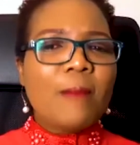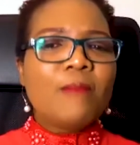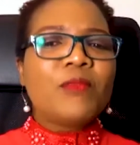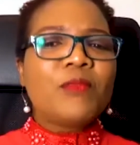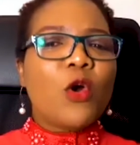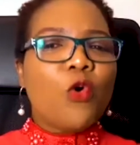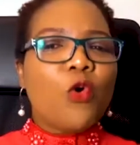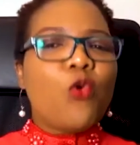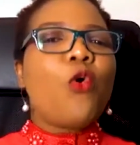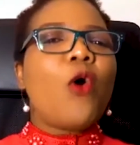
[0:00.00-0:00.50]

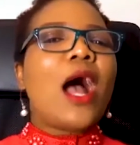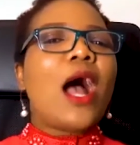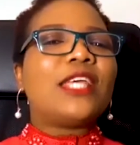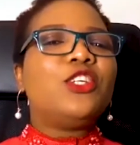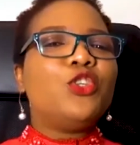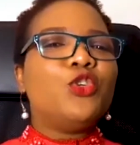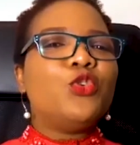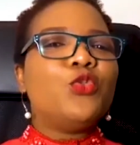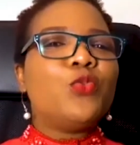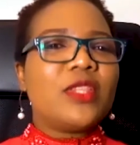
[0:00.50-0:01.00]
Who are
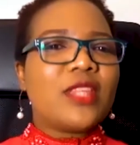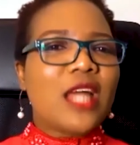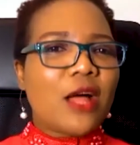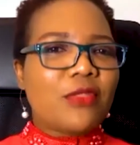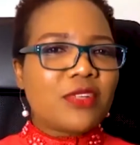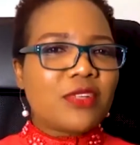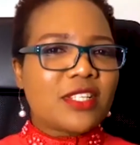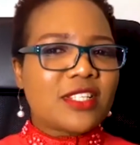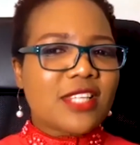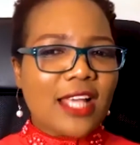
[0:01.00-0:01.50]
you without
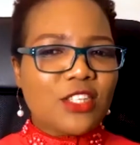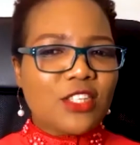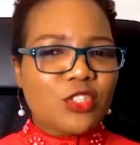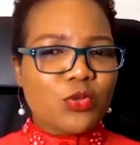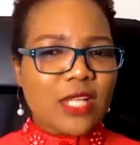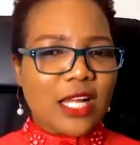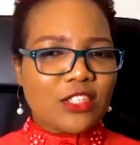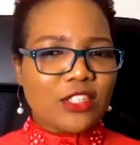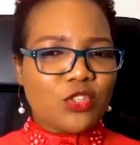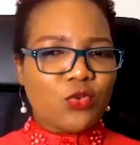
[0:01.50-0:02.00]
the titles
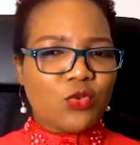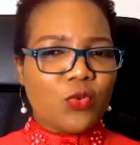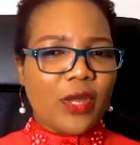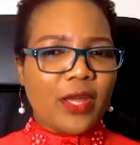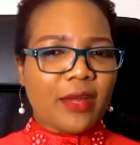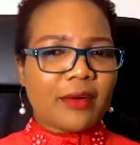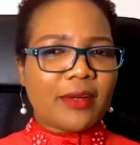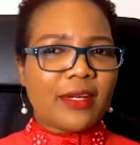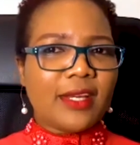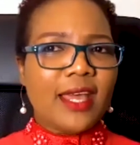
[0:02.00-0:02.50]
that you
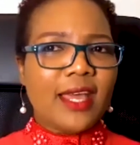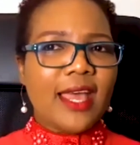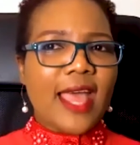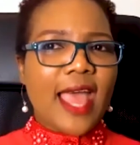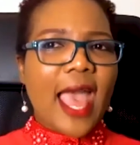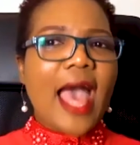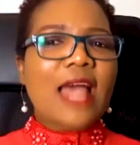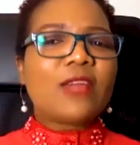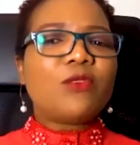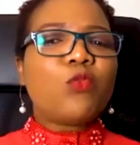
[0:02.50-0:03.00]
wear?
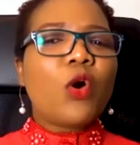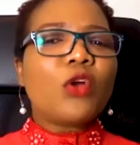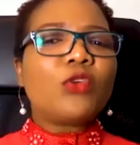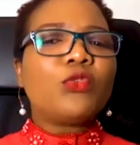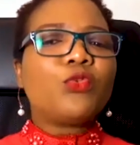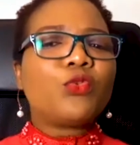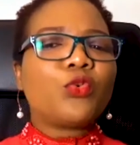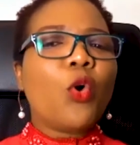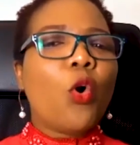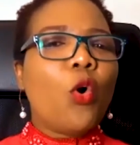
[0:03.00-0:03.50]
And
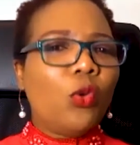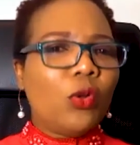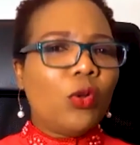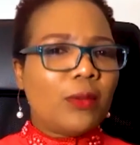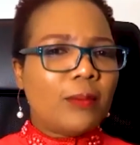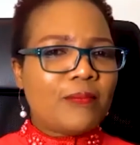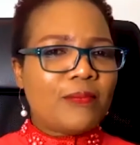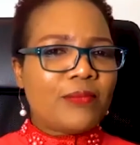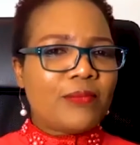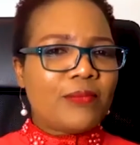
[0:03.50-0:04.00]
what role
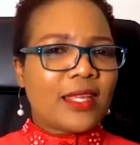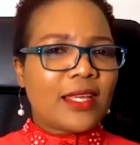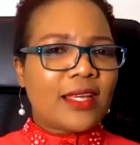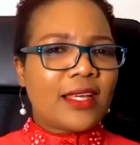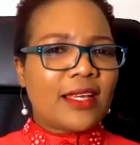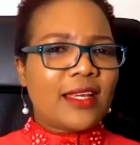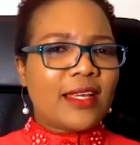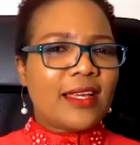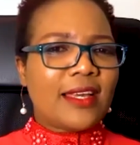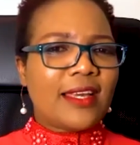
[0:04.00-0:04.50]

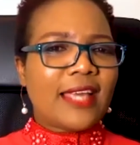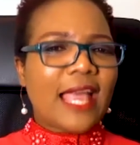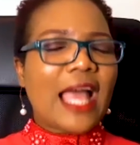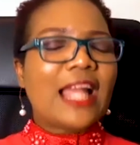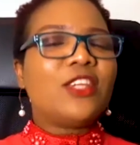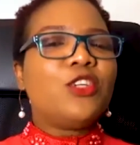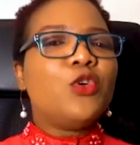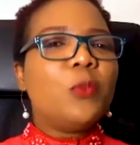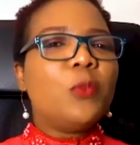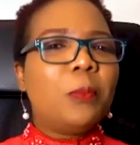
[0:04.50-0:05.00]

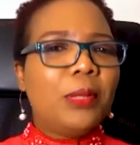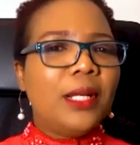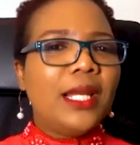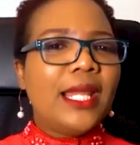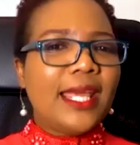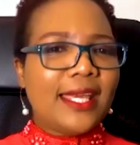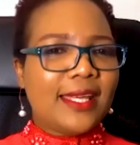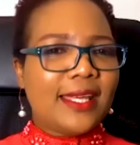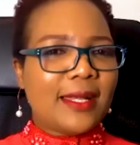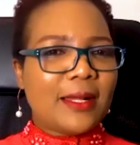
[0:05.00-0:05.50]
can you
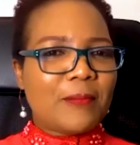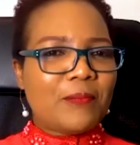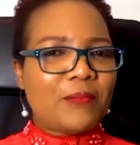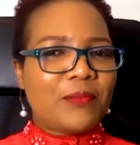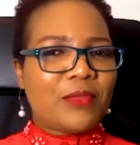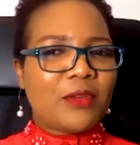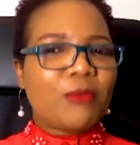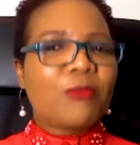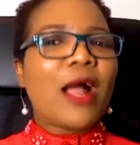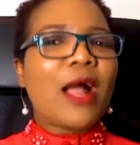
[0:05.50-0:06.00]
play
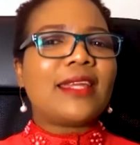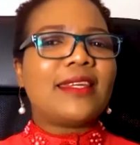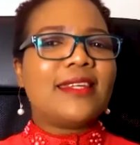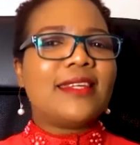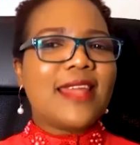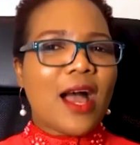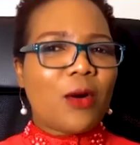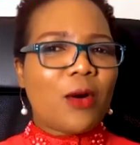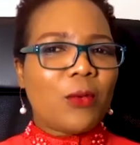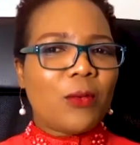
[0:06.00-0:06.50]
right
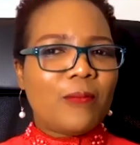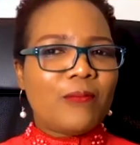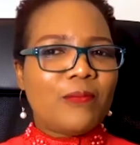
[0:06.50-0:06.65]
now?